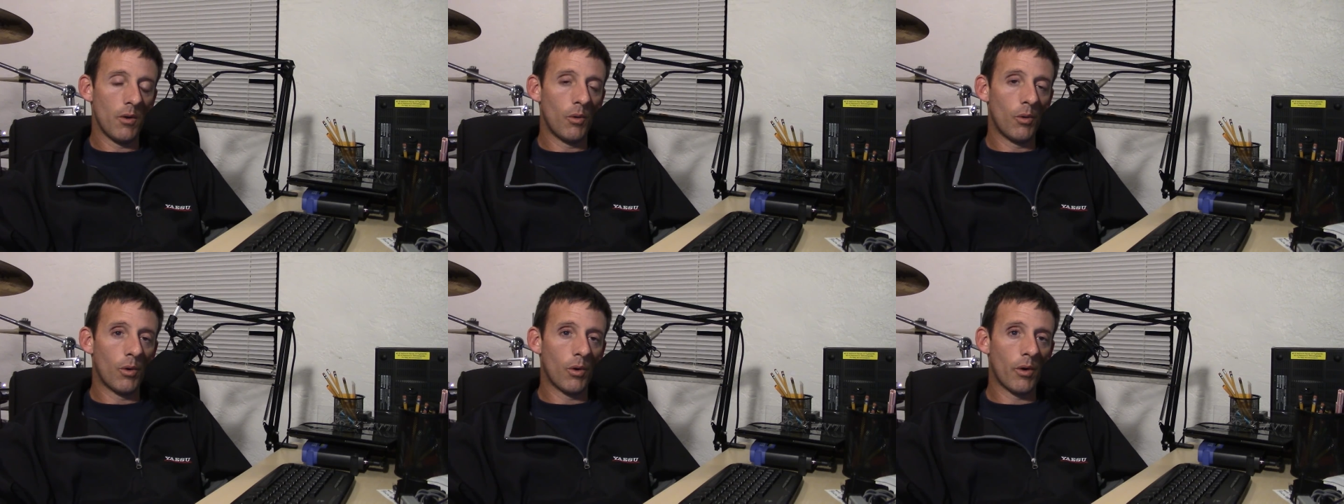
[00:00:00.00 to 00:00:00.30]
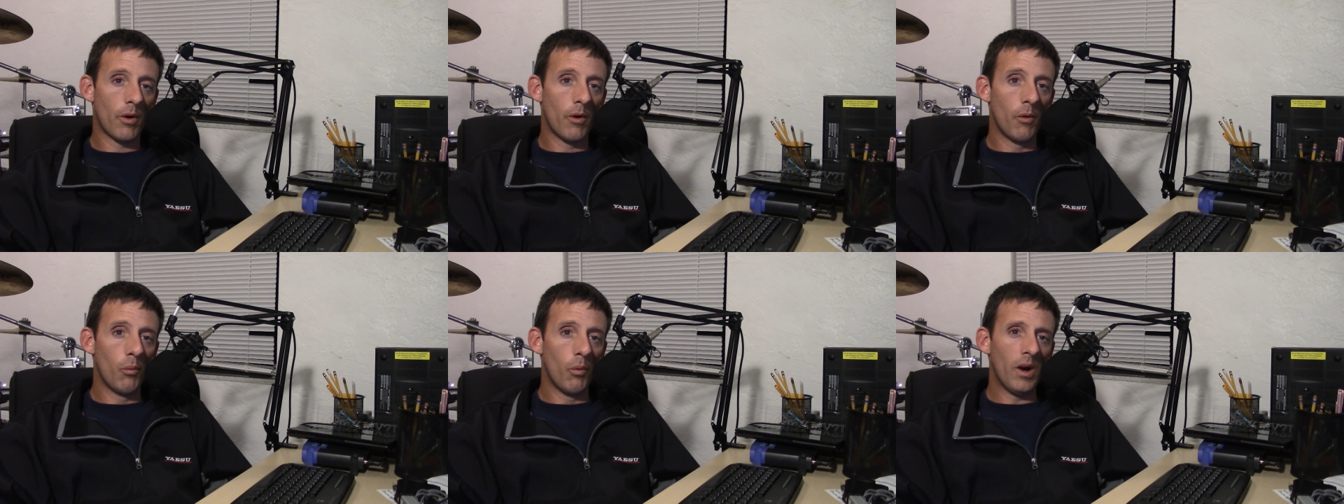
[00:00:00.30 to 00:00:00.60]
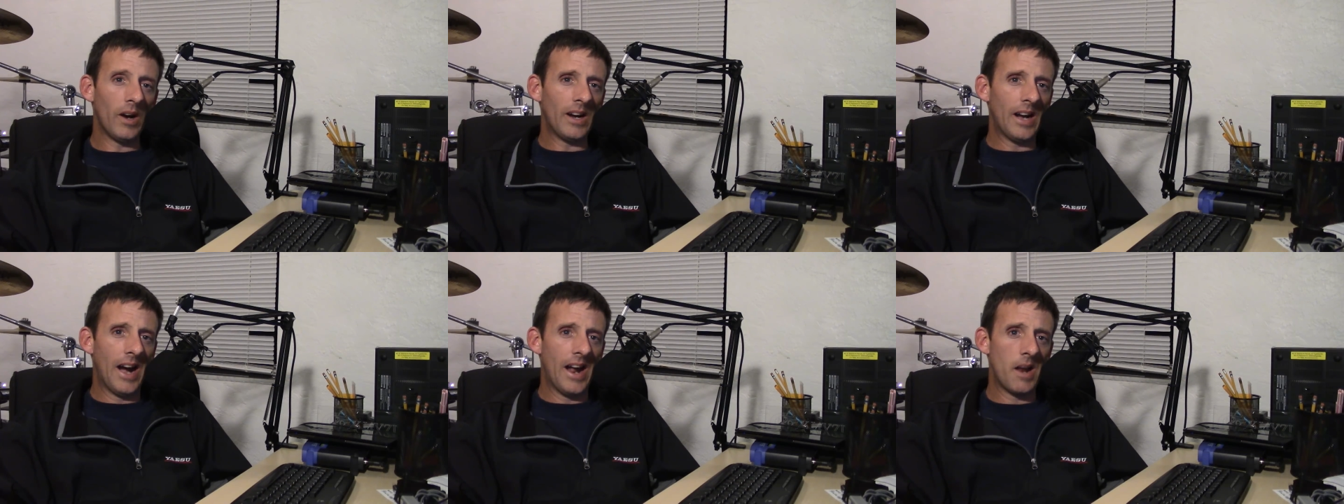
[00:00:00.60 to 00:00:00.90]
or
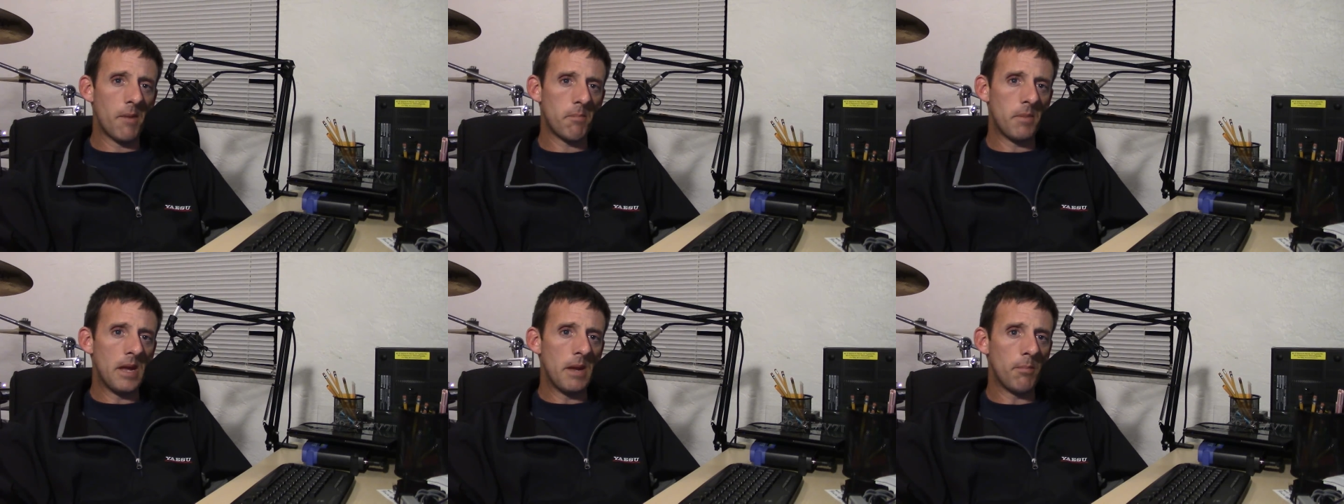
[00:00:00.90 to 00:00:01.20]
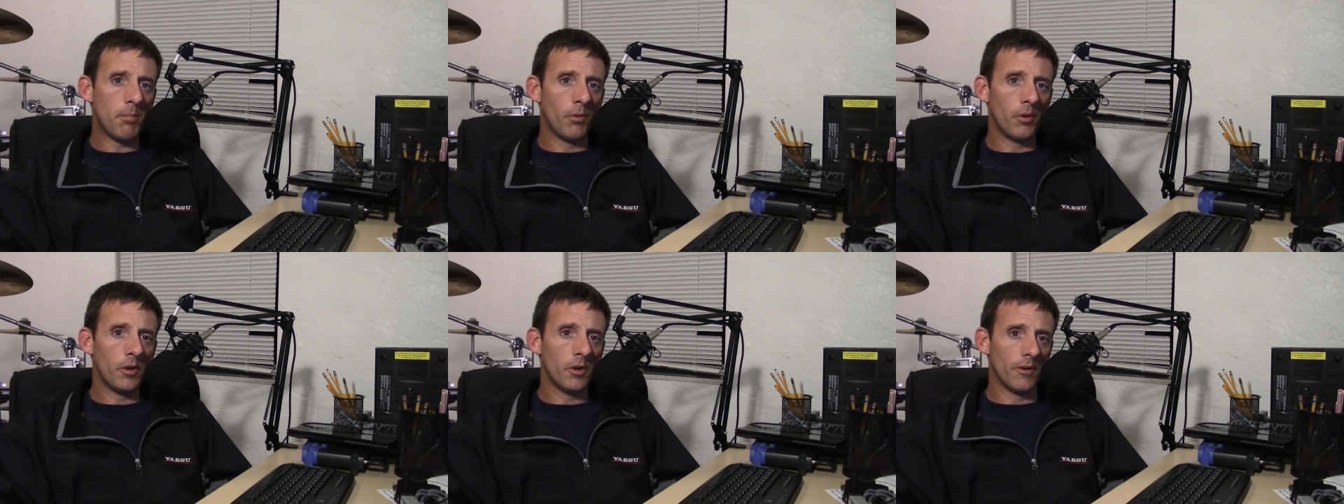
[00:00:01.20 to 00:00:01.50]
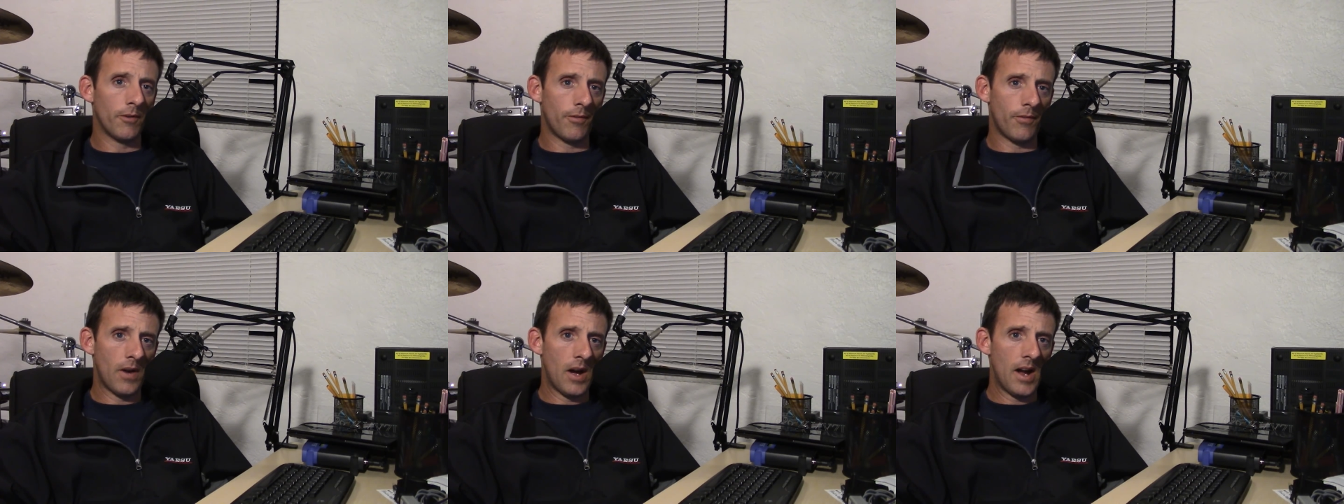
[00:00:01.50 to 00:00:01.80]
what kind of people
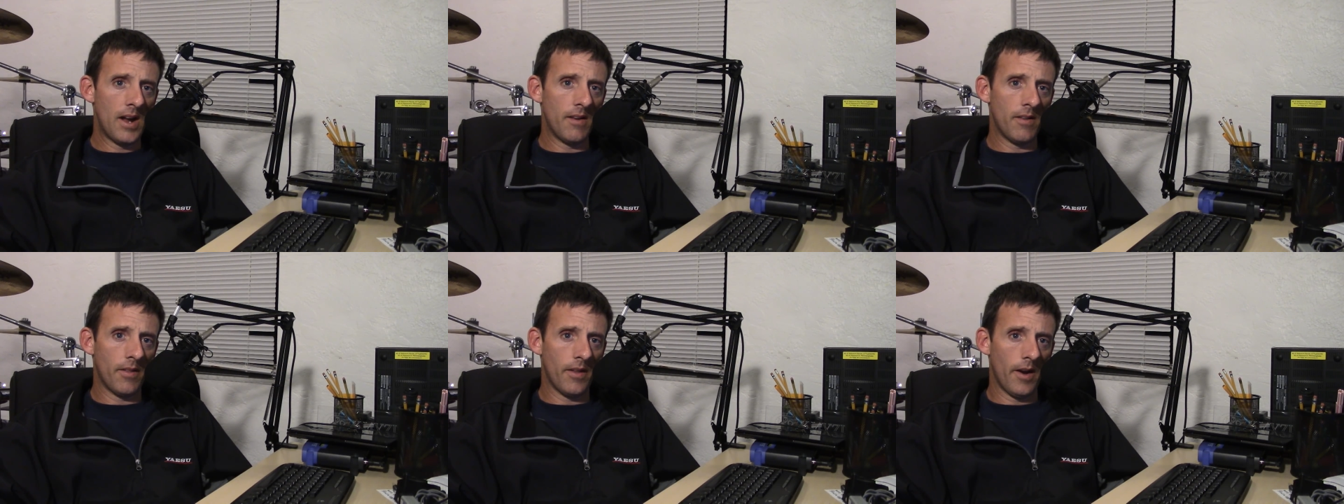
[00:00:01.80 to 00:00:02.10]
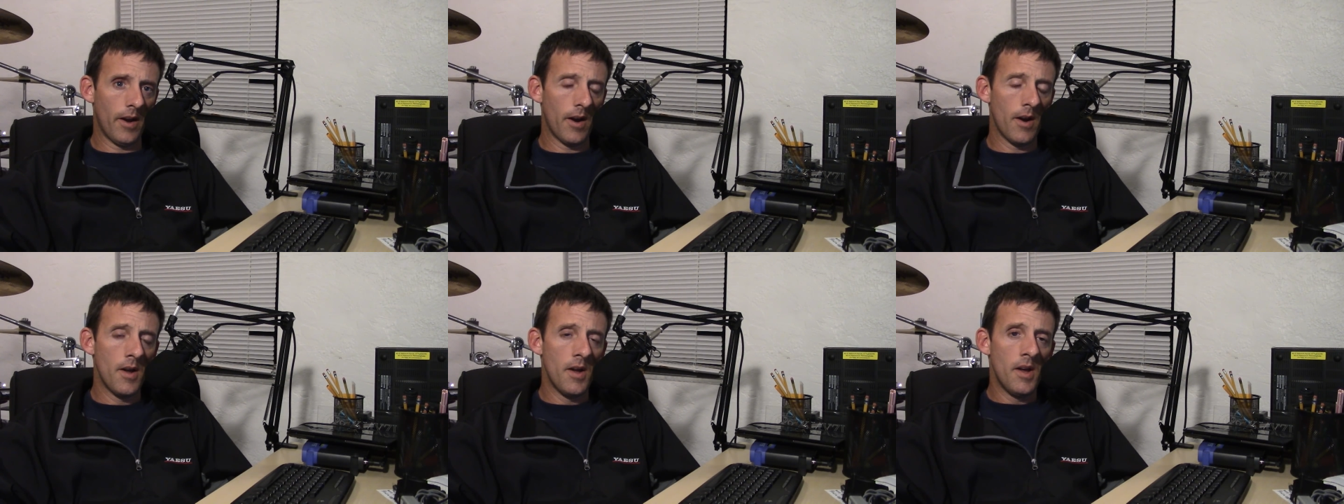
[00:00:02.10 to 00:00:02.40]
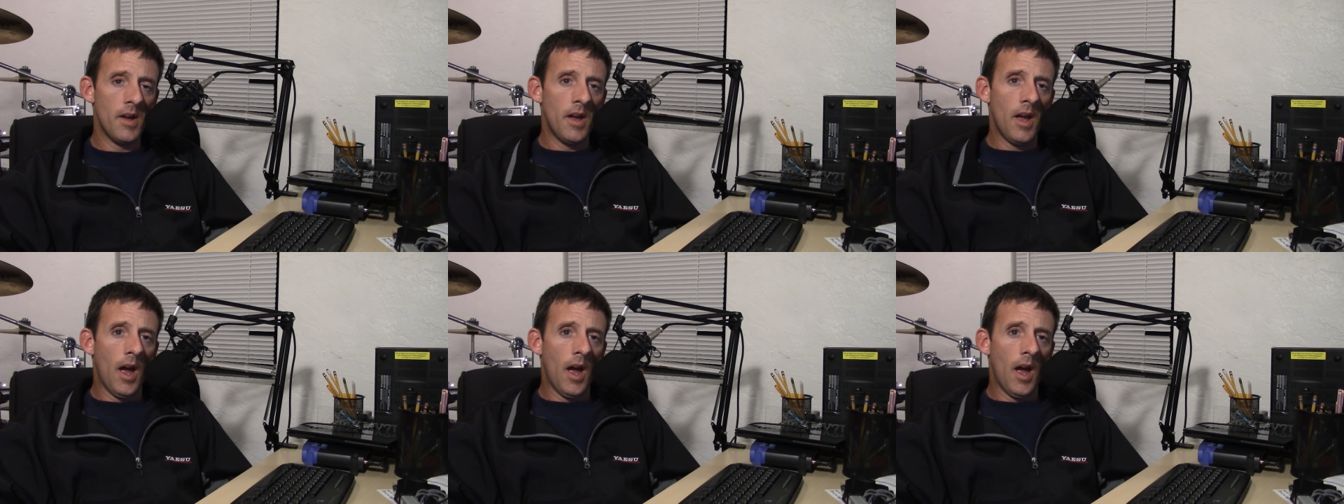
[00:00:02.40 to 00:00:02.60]
you'll find there,